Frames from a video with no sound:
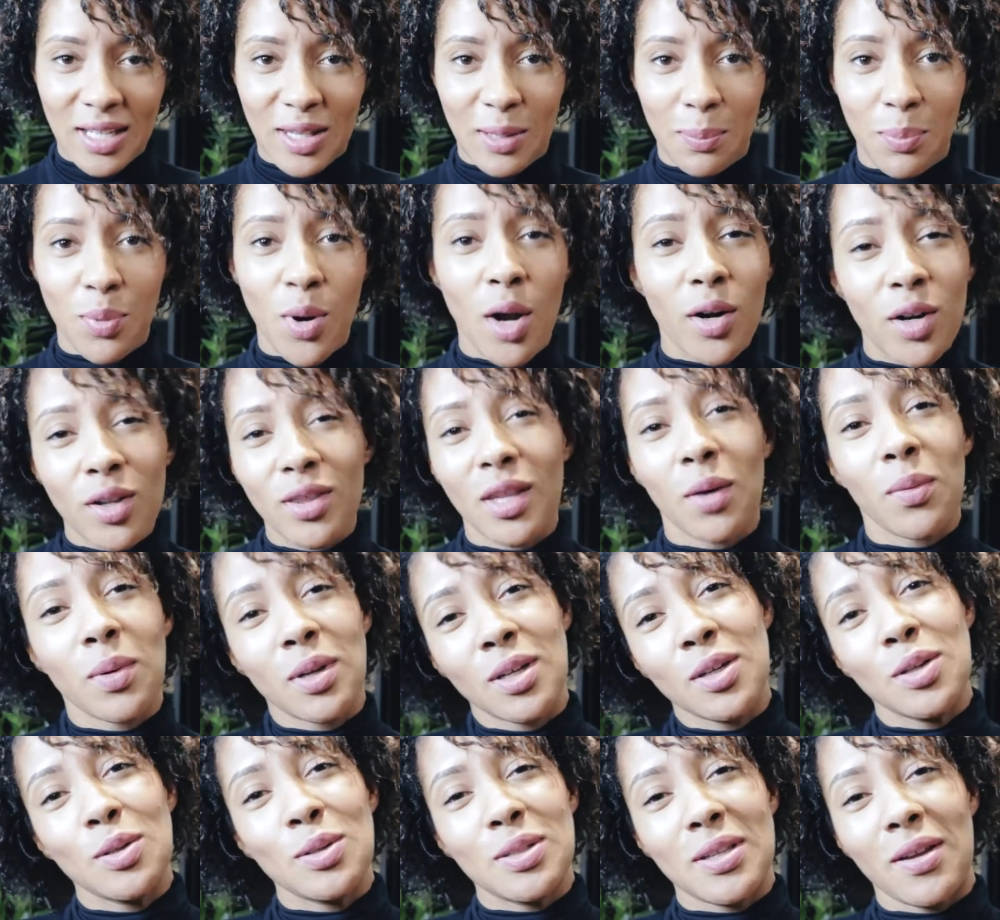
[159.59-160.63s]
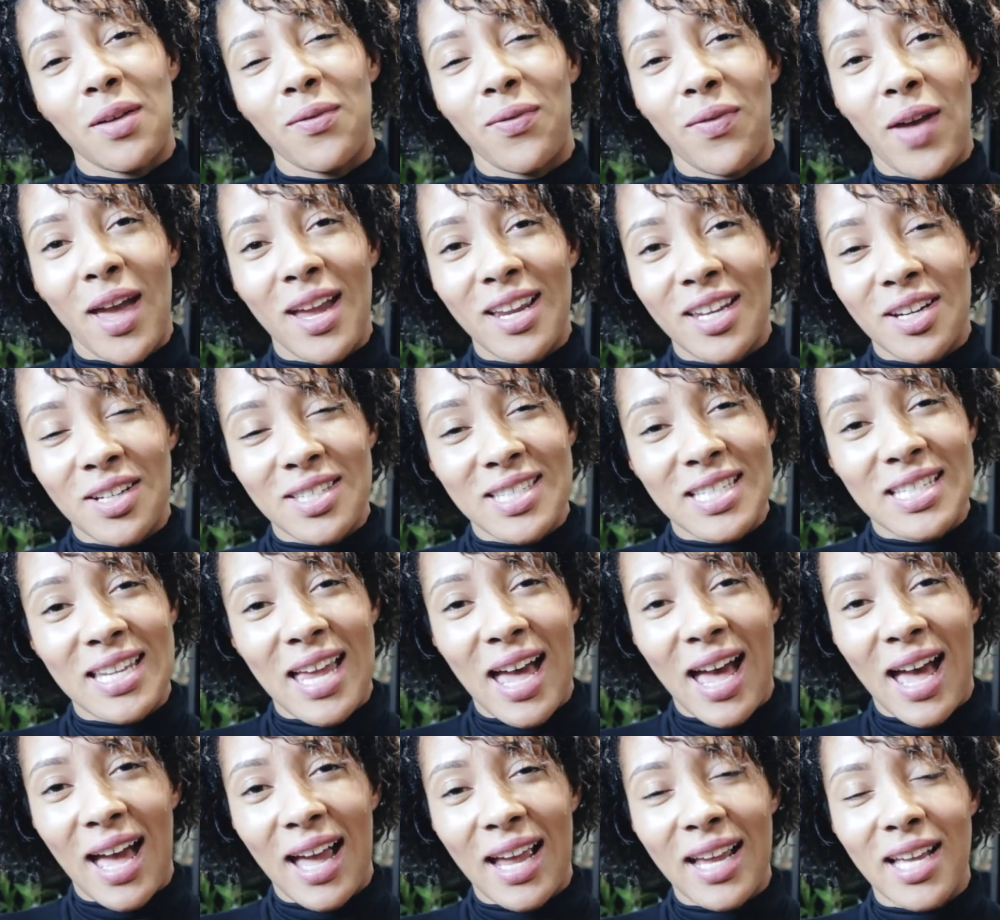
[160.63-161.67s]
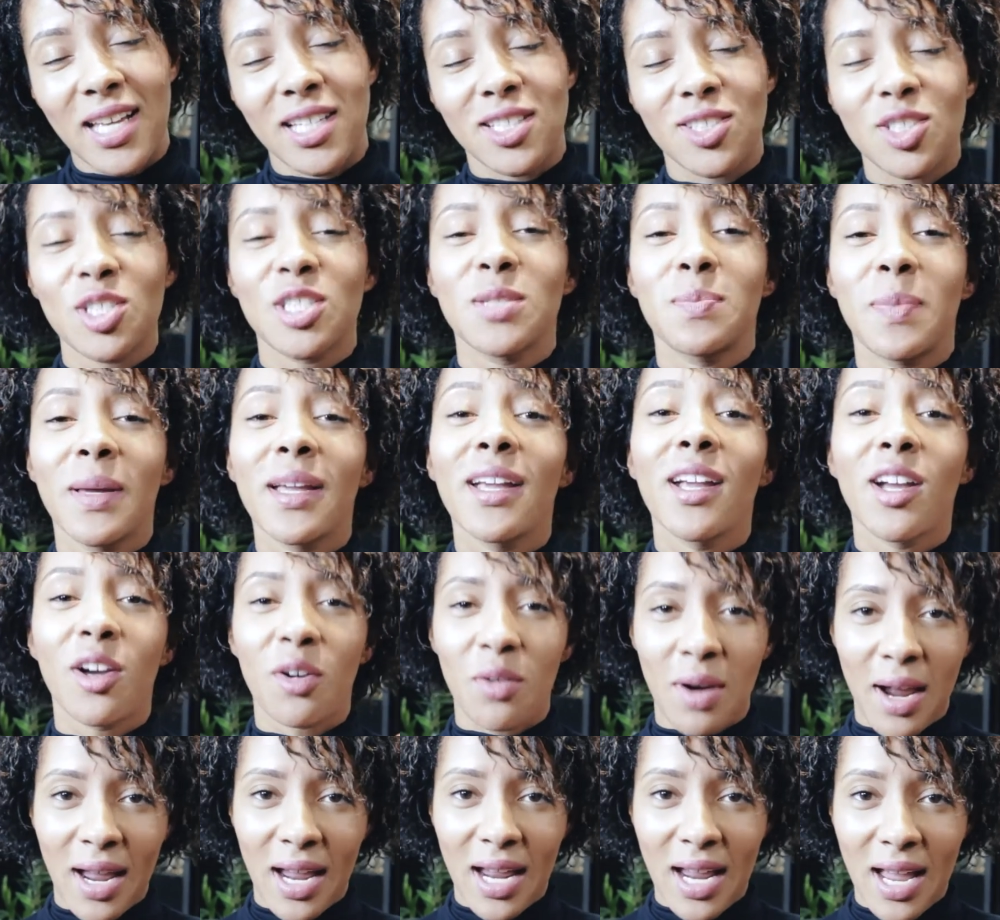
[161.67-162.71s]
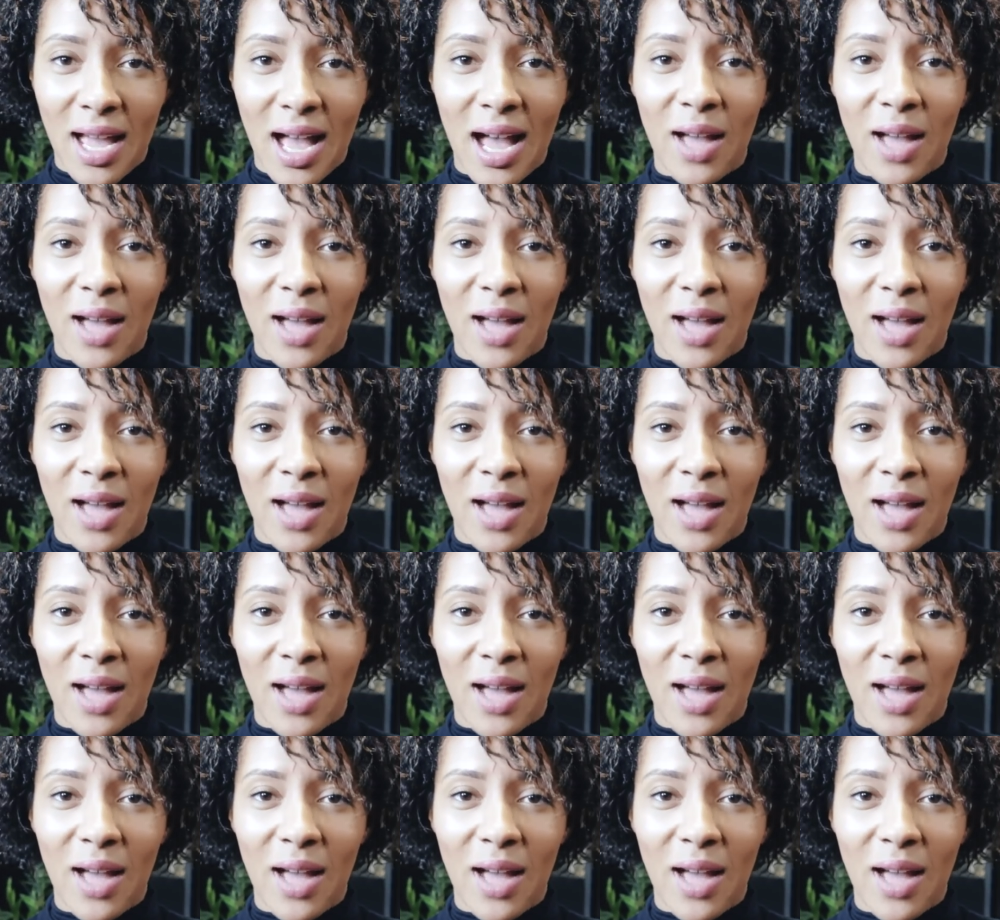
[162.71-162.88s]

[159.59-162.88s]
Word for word: The product that we use at Aveda today has just been great.